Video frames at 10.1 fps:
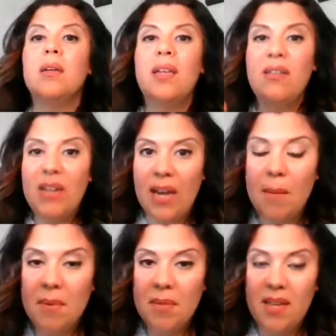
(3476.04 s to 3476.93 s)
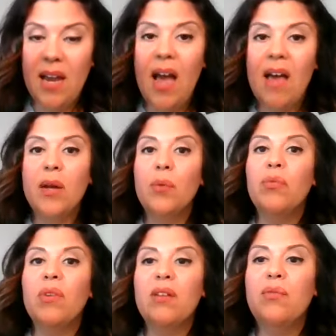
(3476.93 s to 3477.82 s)
giving empathy, and then
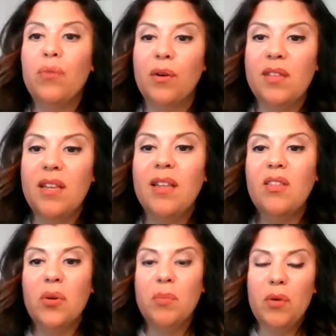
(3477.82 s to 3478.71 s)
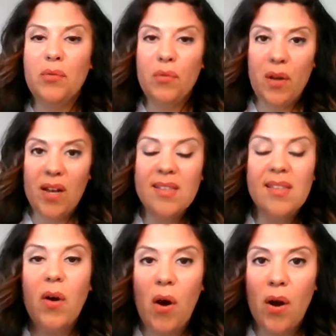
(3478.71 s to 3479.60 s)
reinforcing that they're beautiful as
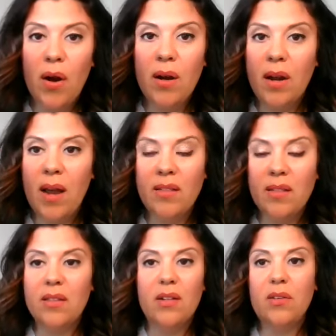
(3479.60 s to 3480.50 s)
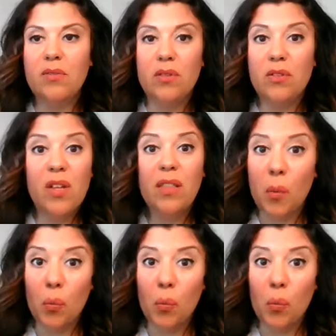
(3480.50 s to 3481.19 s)
they are, and that yeah. there's nothing